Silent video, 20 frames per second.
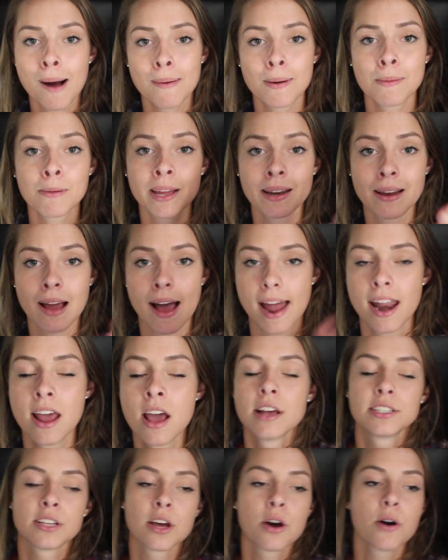Probably not.
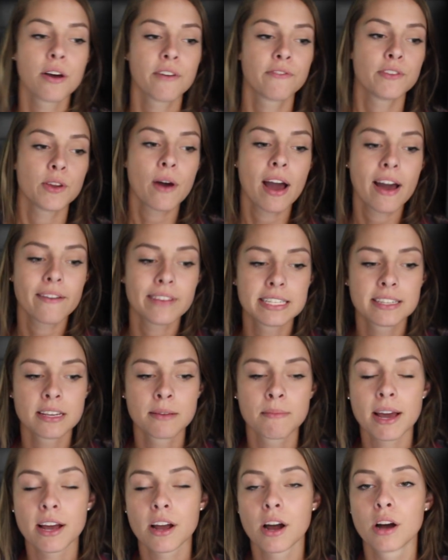So So if you haven't
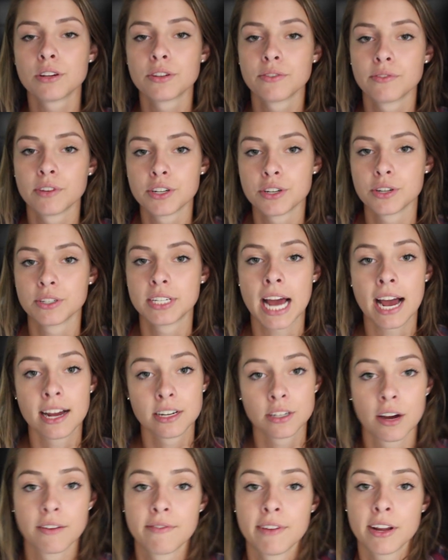seen my controversial
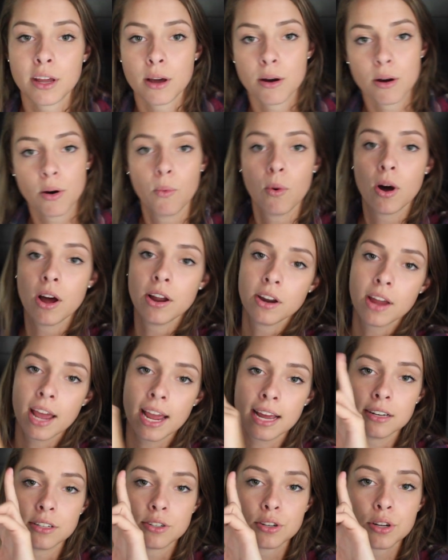tag talk video one
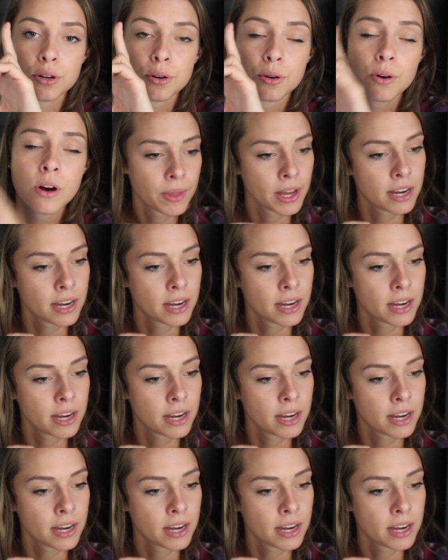and two,